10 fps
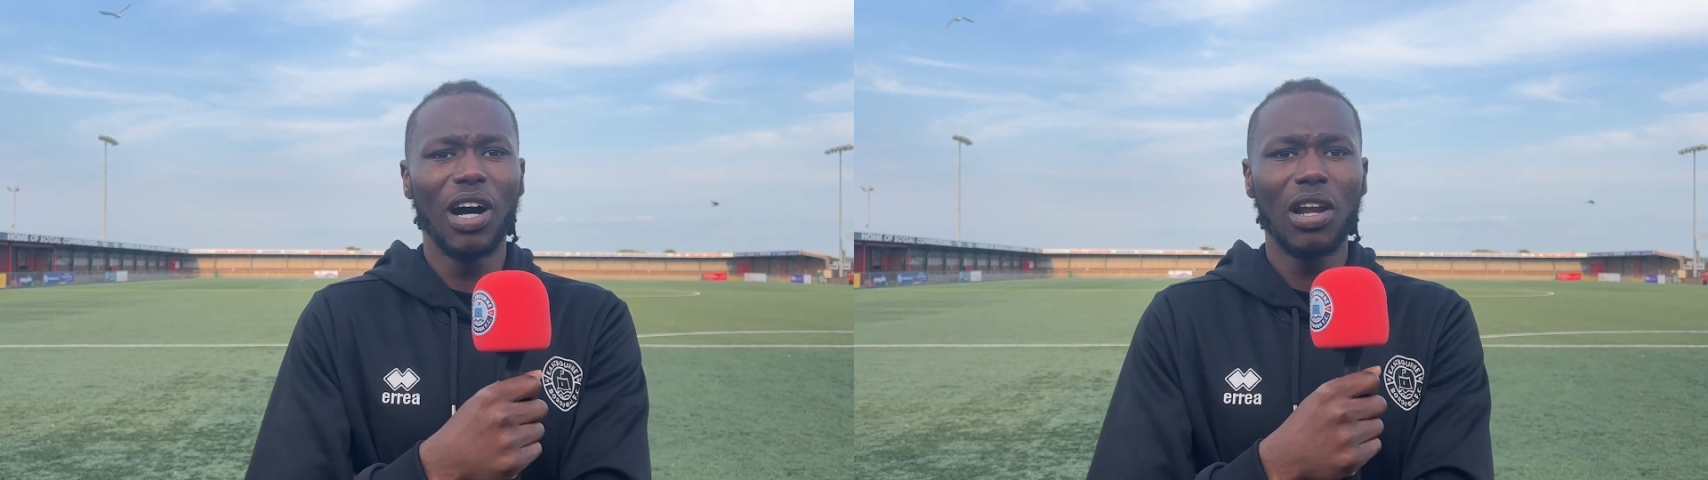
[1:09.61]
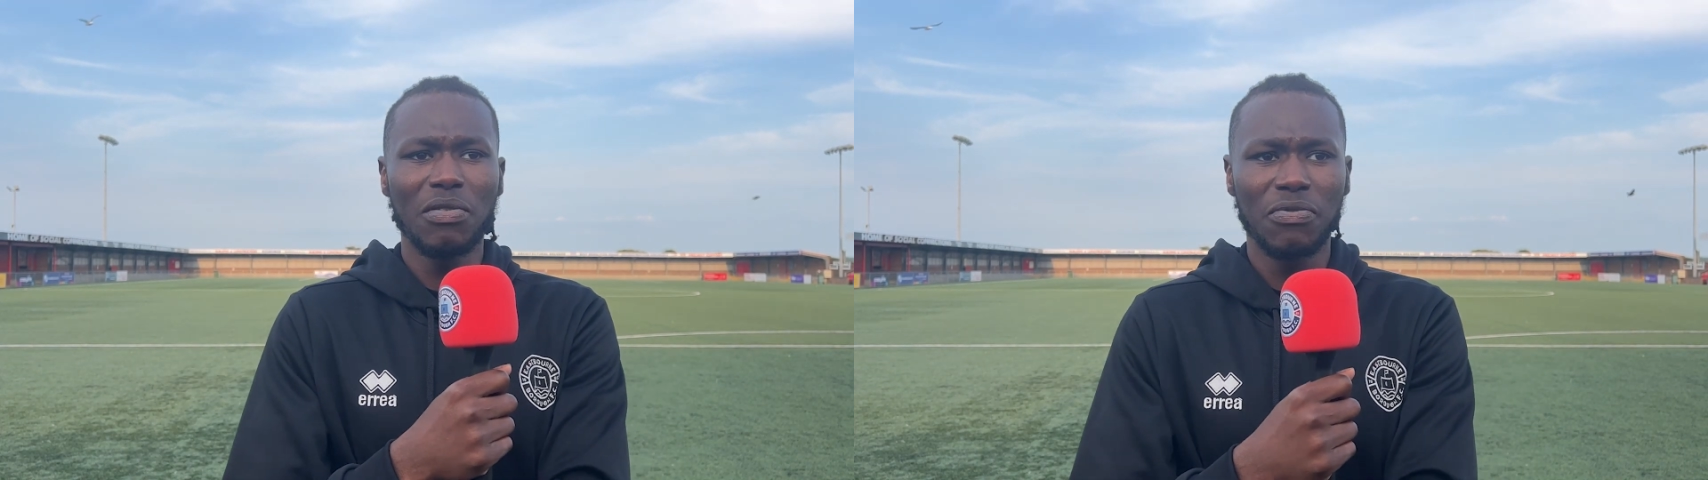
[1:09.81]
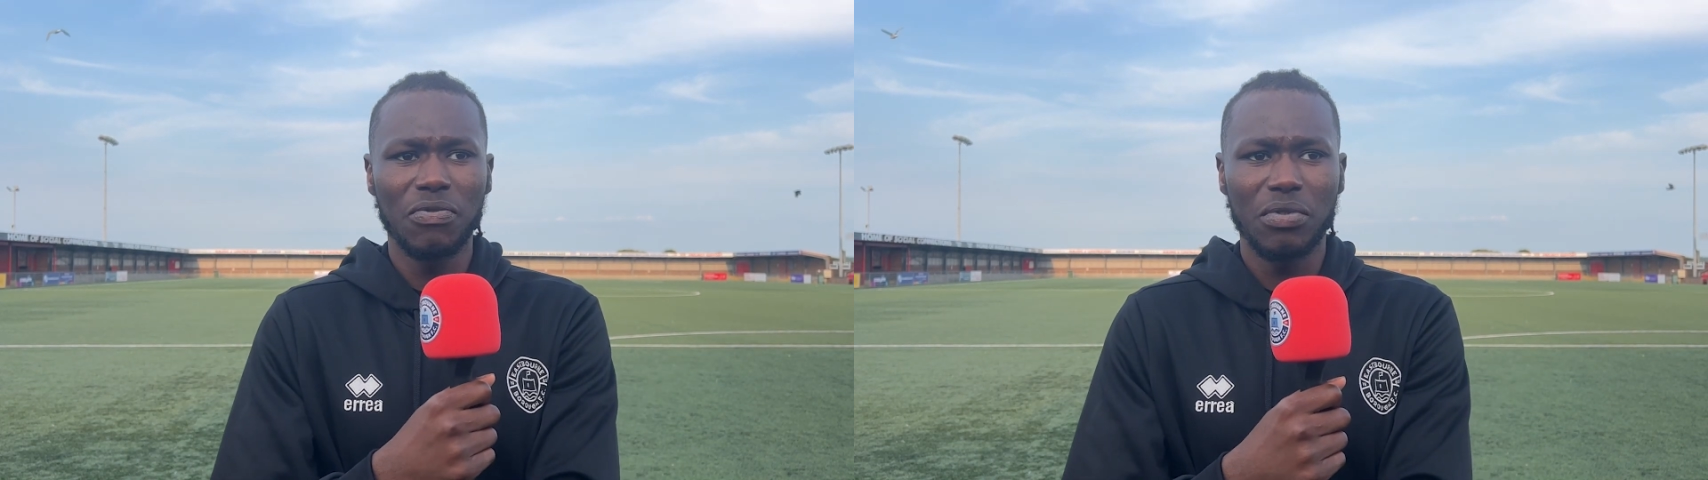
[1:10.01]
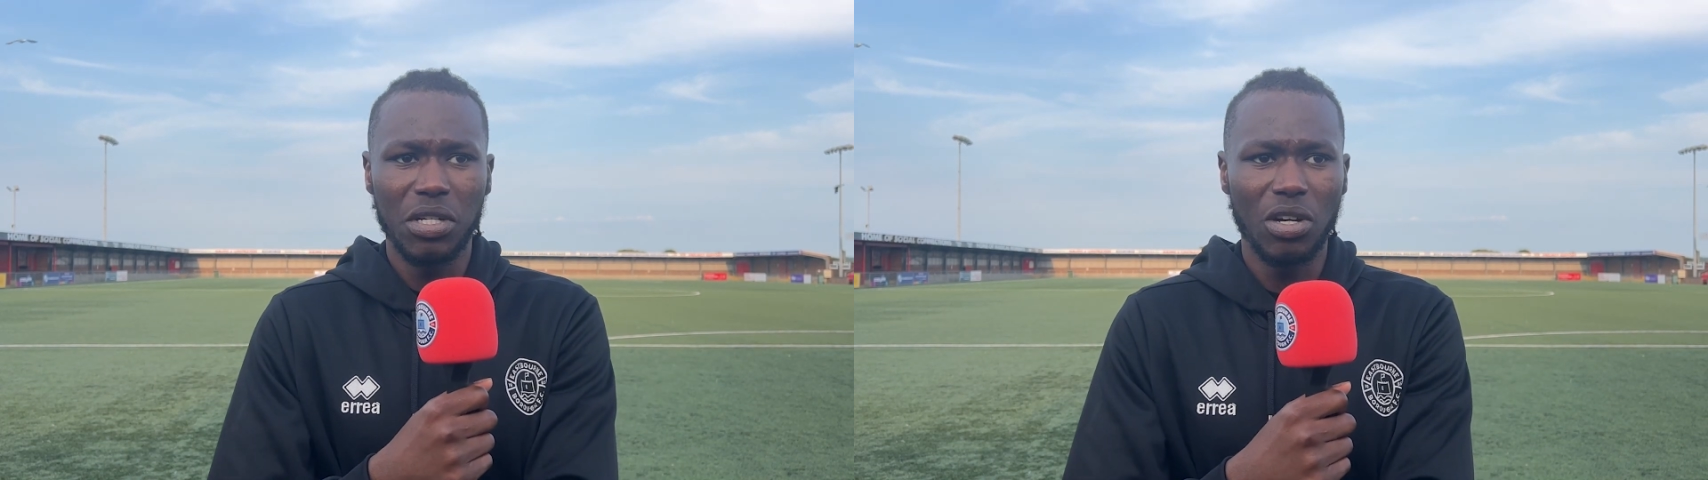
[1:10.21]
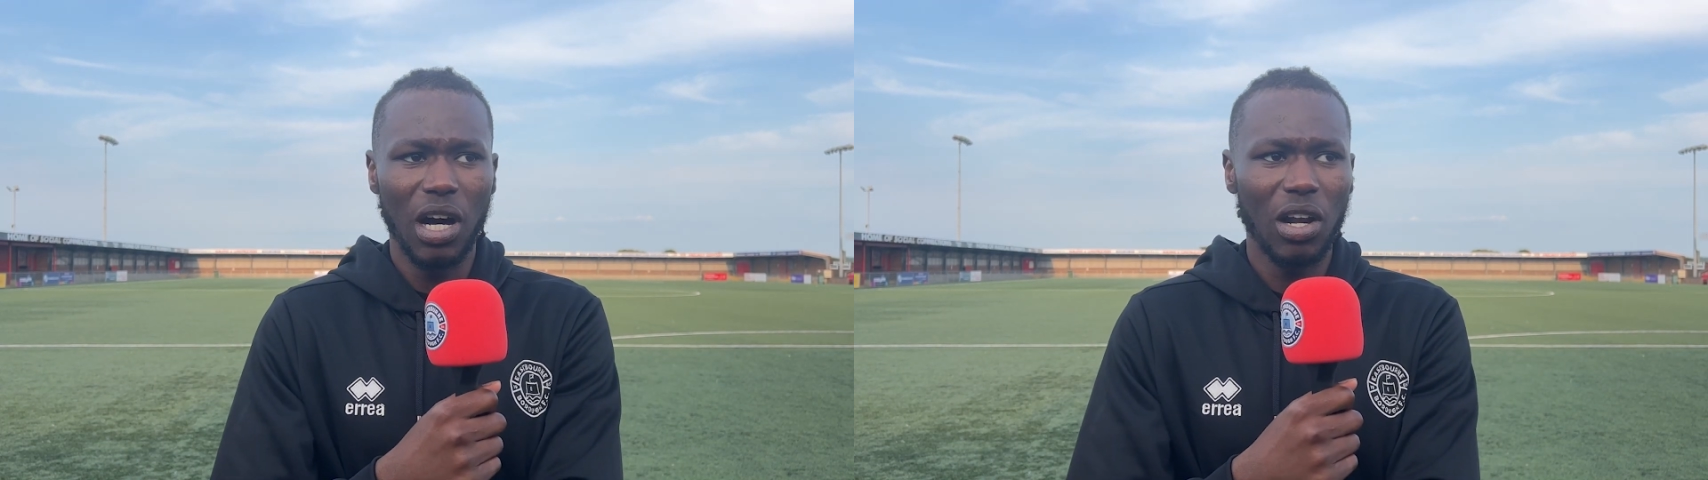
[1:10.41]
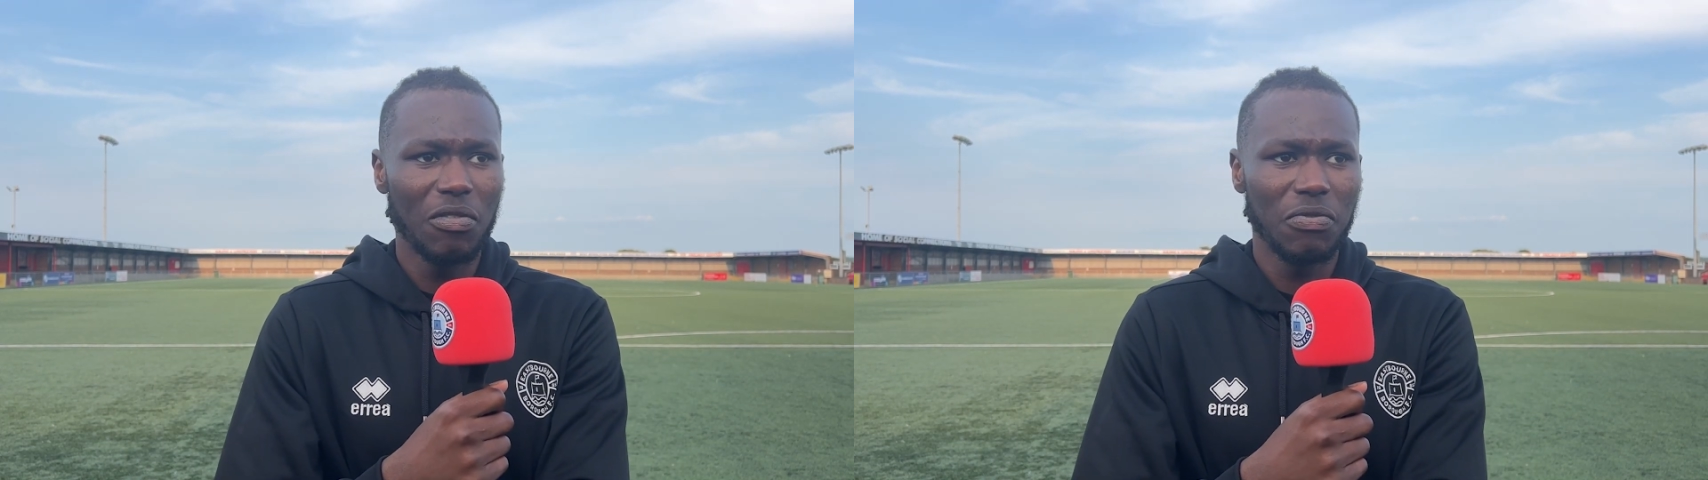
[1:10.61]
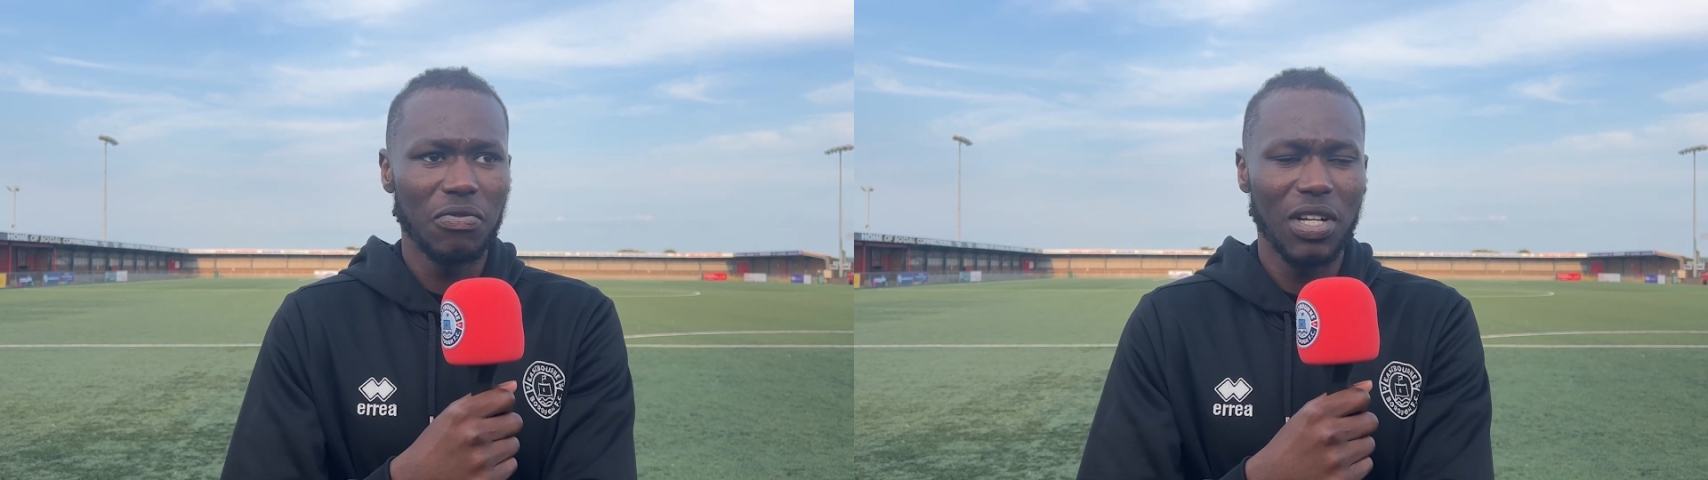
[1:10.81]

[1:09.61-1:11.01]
I love